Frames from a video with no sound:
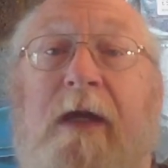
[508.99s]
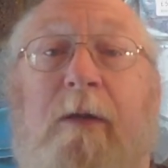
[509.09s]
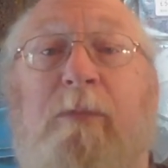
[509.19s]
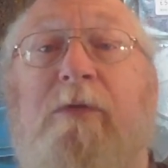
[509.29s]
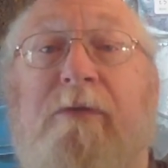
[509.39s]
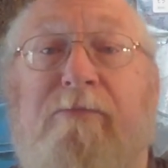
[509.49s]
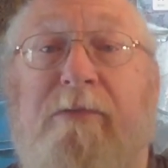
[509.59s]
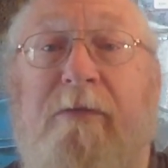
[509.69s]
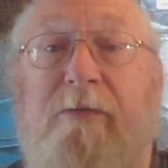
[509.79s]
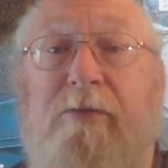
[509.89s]
I'm looking for
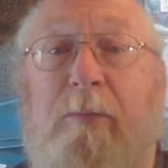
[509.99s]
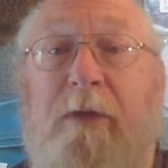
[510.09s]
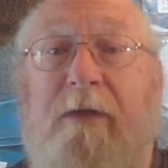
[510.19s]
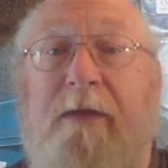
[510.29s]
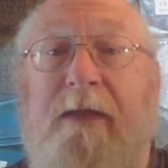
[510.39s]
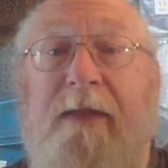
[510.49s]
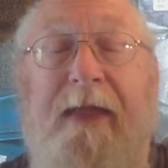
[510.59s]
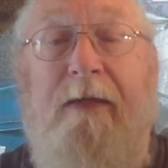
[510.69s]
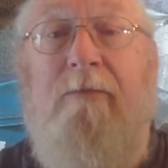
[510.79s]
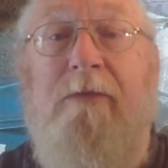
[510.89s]
another job like that
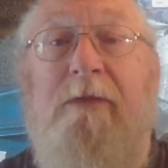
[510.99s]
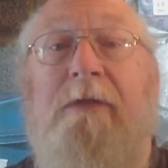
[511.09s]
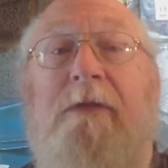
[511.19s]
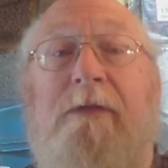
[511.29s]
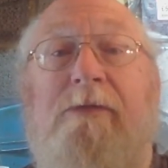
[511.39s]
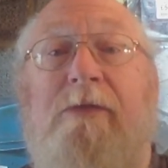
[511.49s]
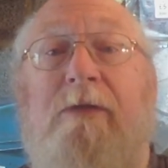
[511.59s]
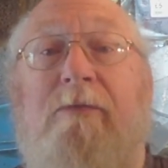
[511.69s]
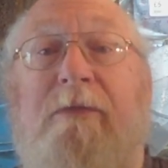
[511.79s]
now. So